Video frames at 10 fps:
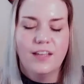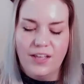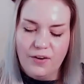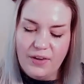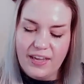
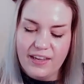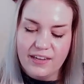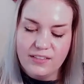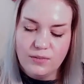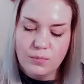Okay,
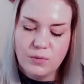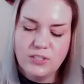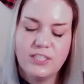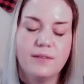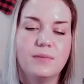I do
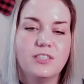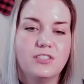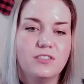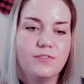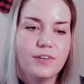appreciate because
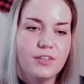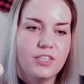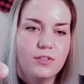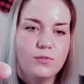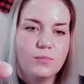she's very
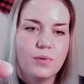cute,